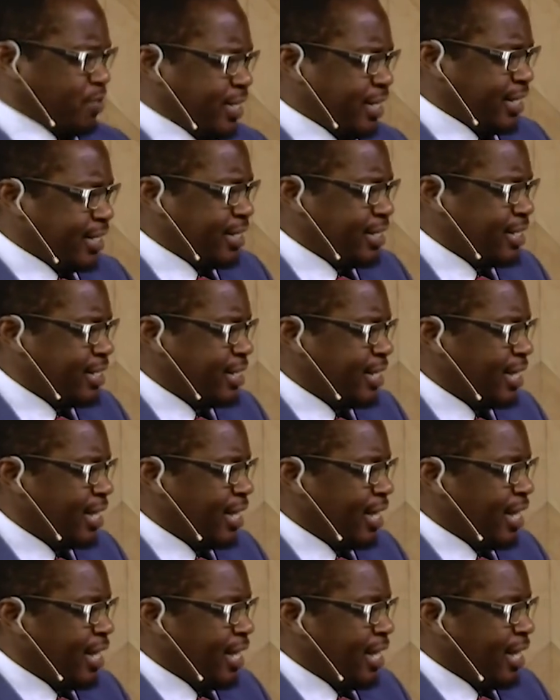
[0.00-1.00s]
it
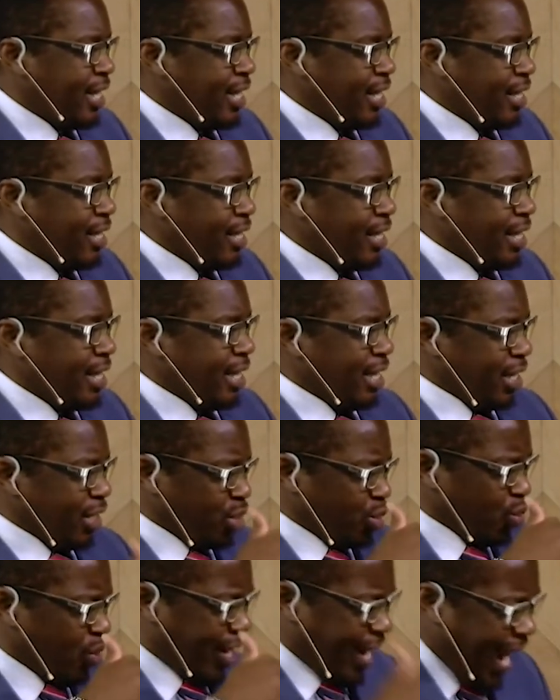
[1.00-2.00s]

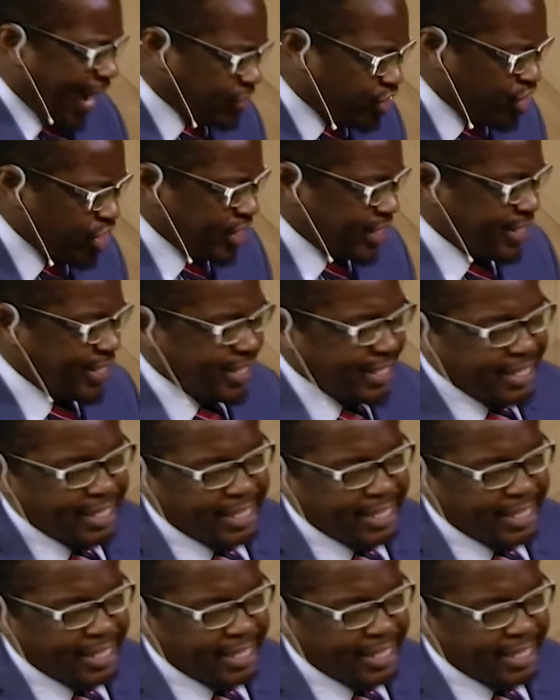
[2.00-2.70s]
to catch it.